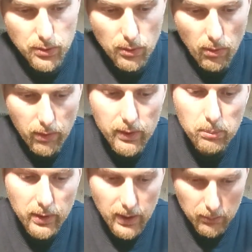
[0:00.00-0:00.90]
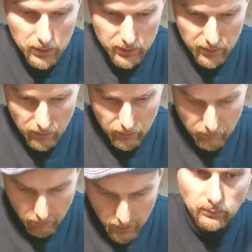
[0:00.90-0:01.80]
to three parameters.
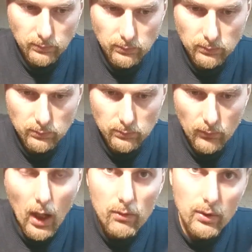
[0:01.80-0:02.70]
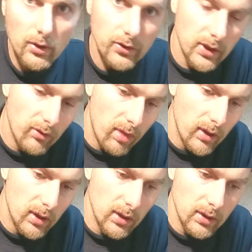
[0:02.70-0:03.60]
First
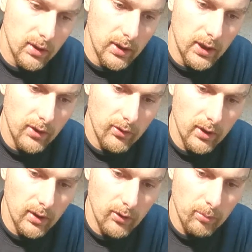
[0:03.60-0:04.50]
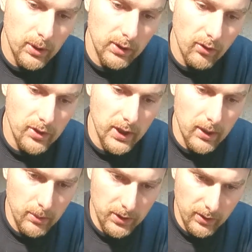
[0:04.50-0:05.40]
is spindle's
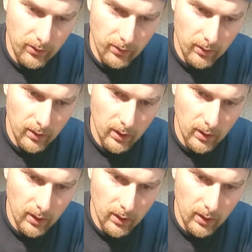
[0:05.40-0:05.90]
diameters.